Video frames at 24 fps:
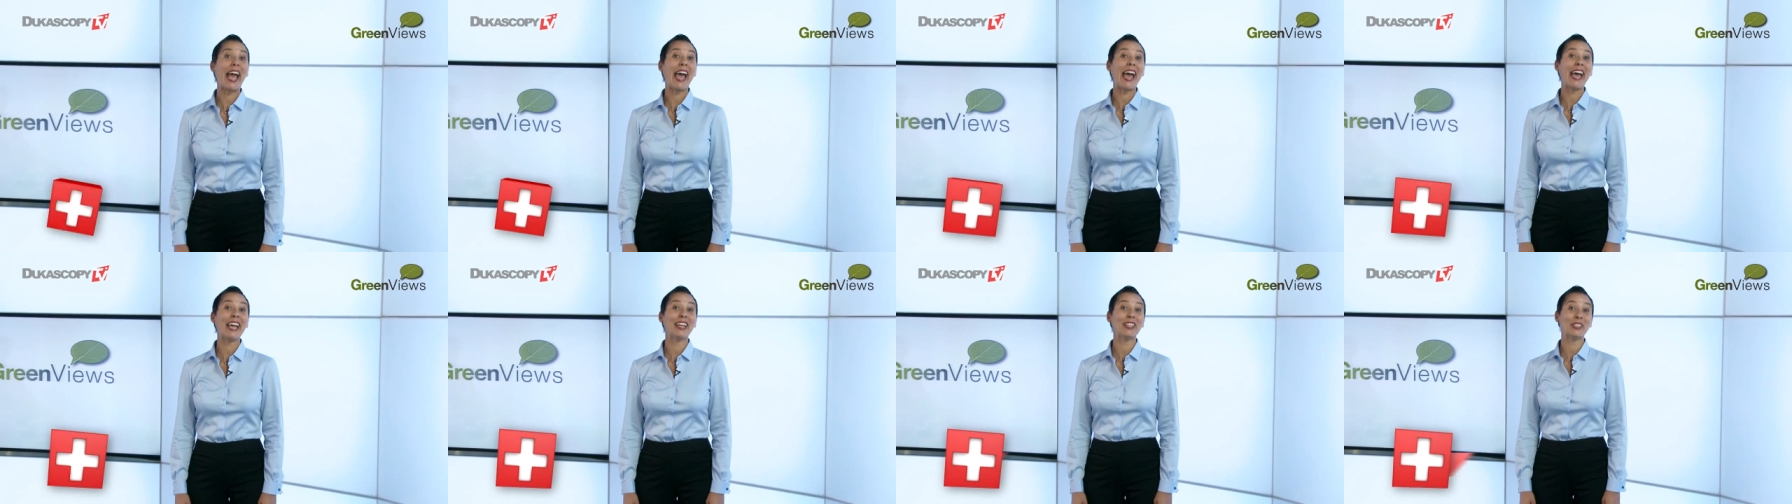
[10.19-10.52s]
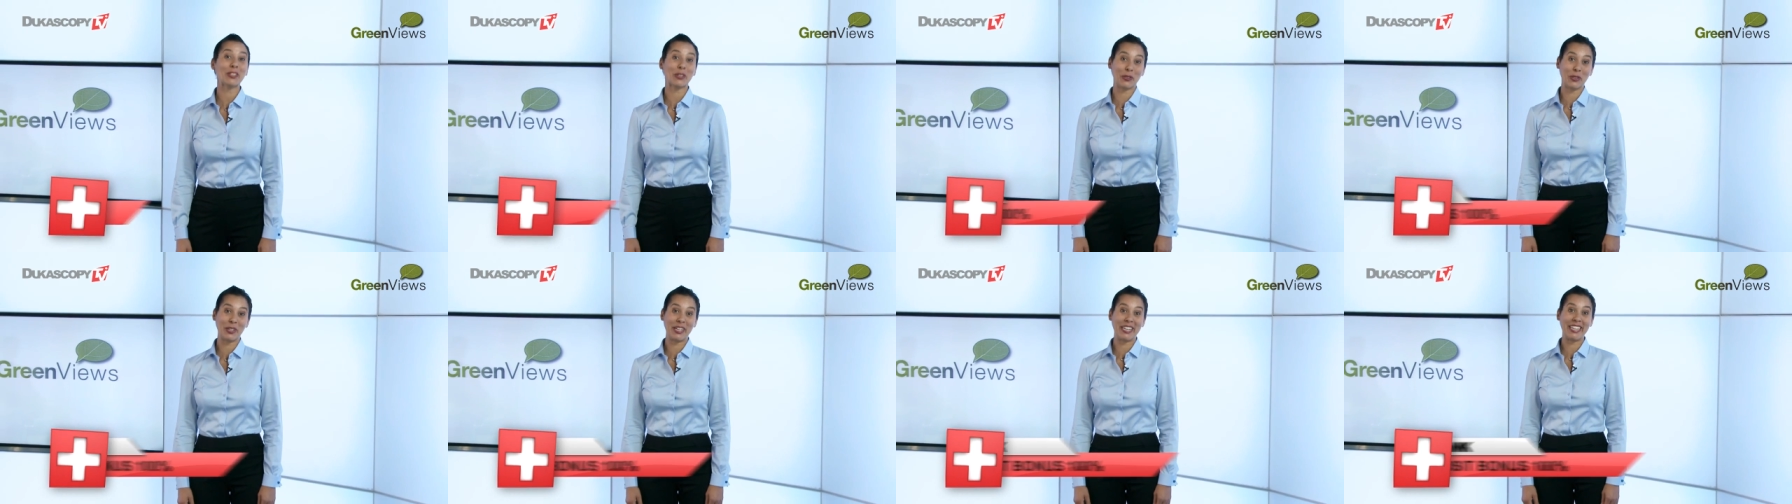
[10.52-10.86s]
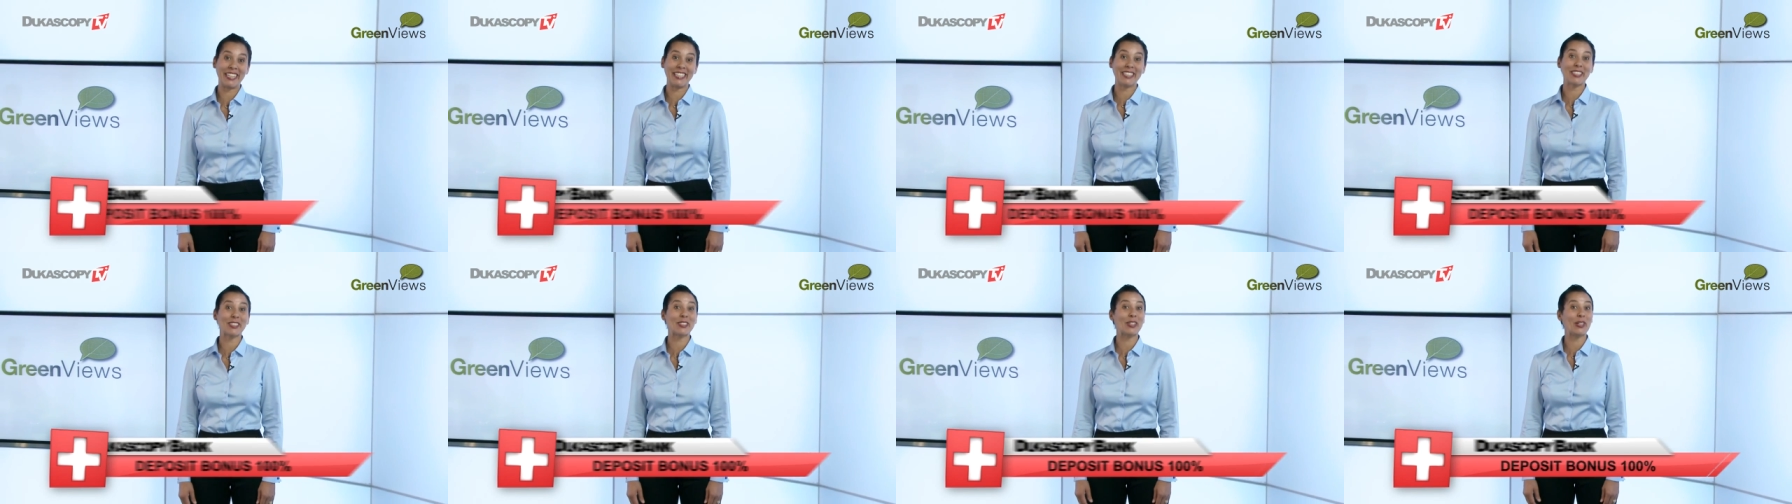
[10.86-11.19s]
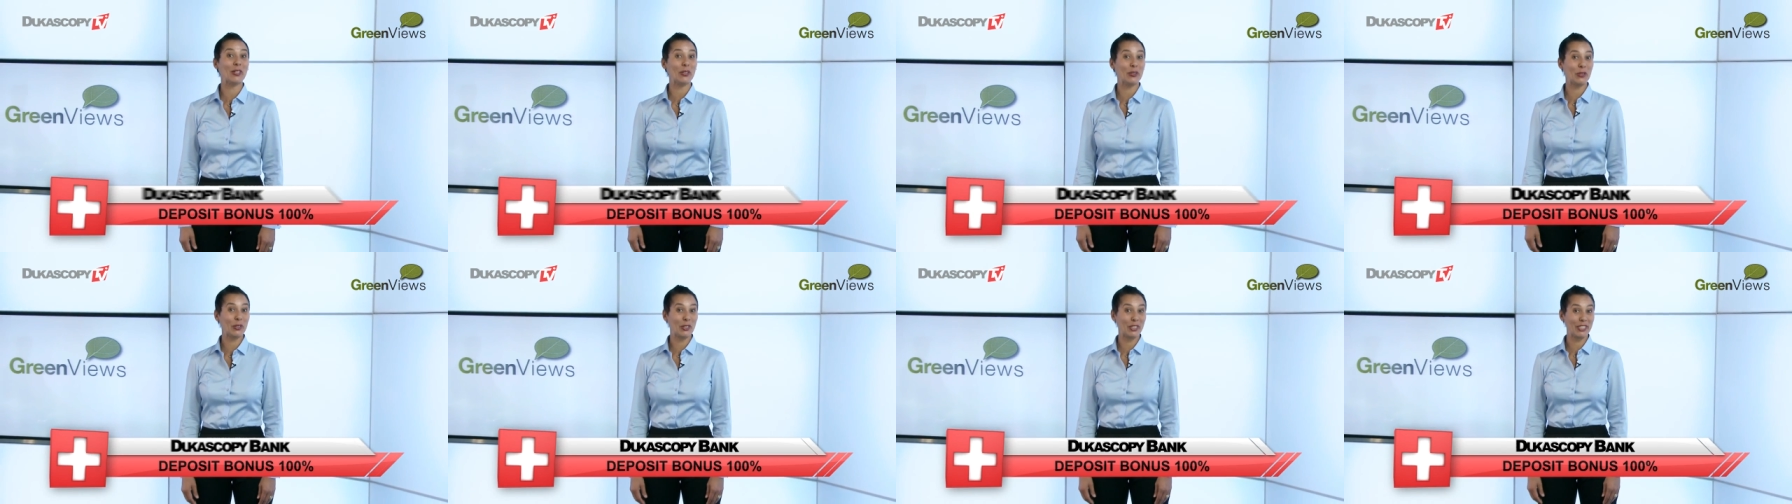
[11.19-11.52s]
and green
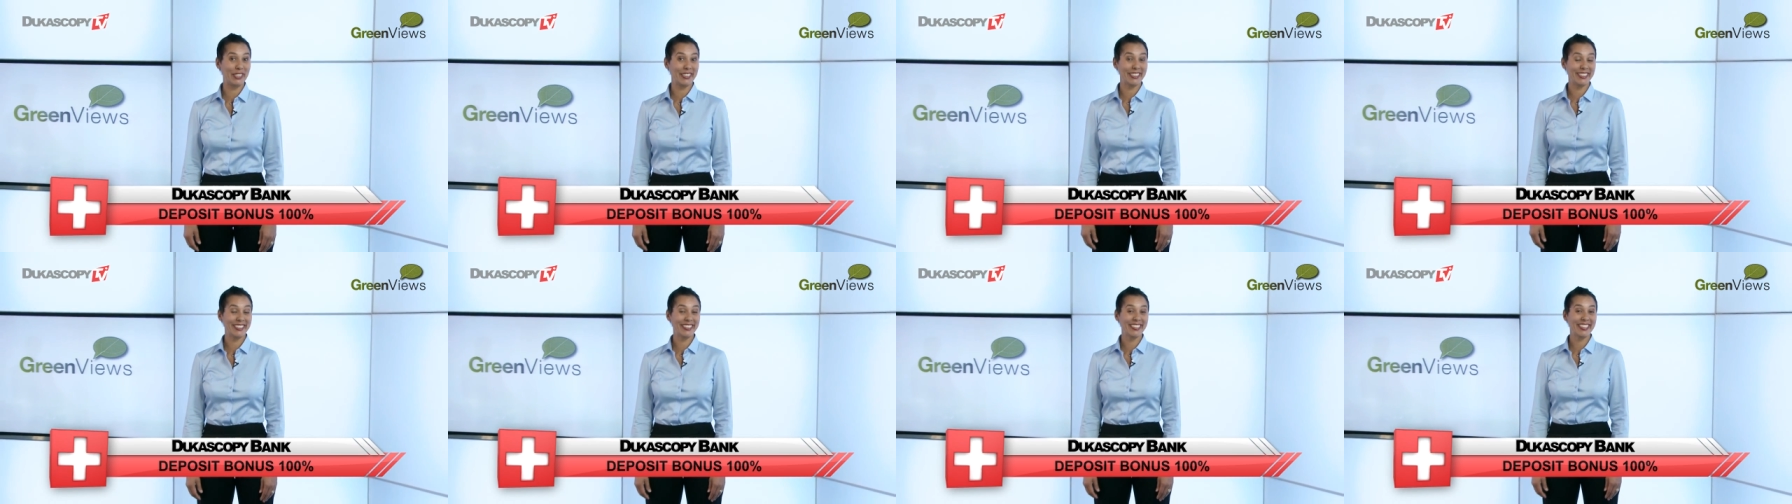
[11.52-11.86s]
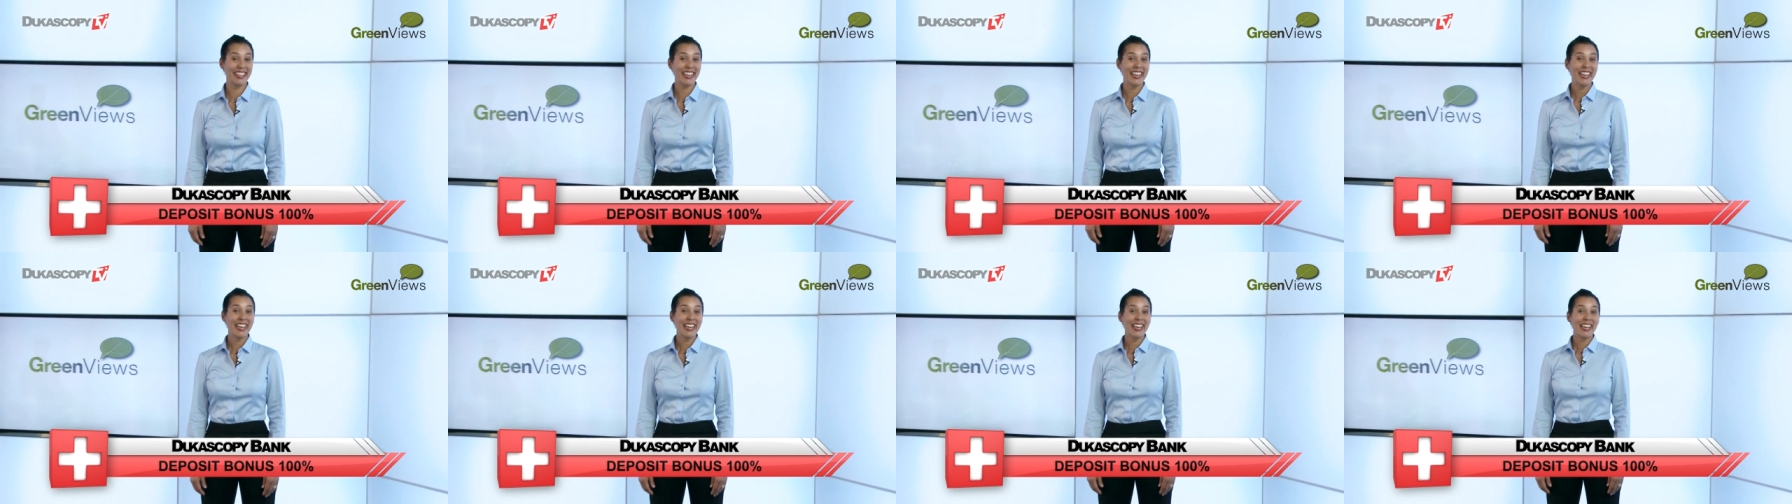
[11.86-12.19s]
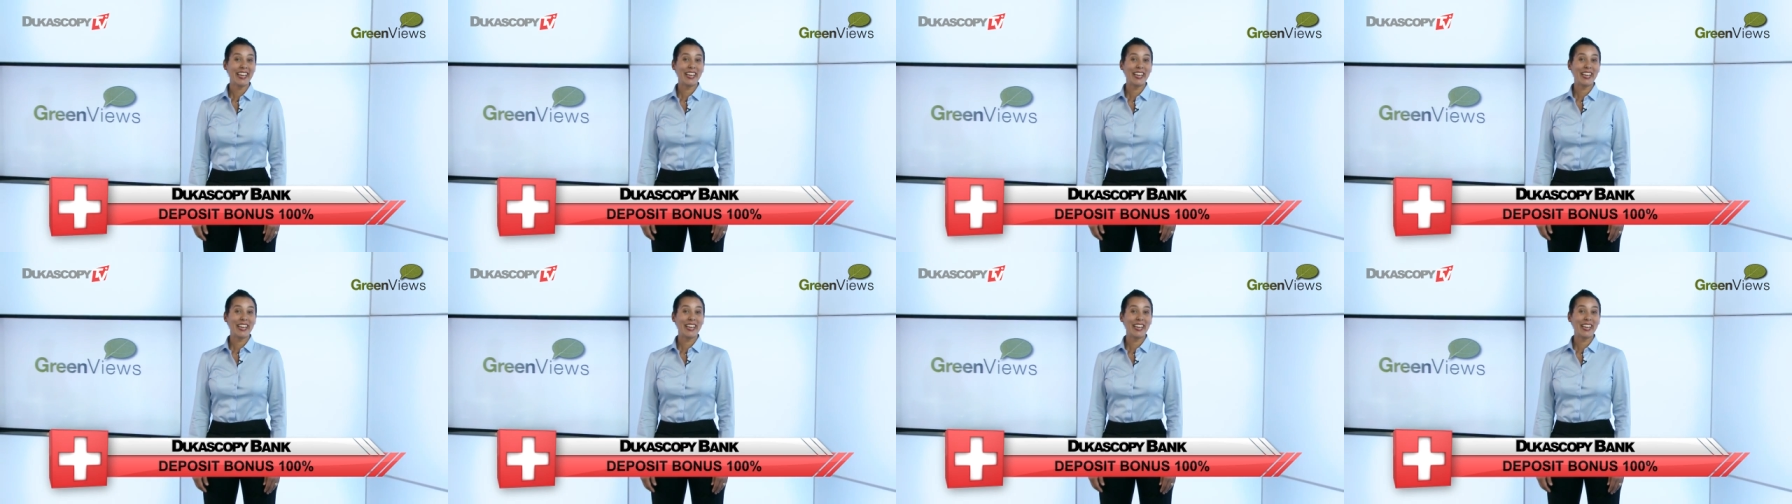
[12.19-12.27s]
solutions,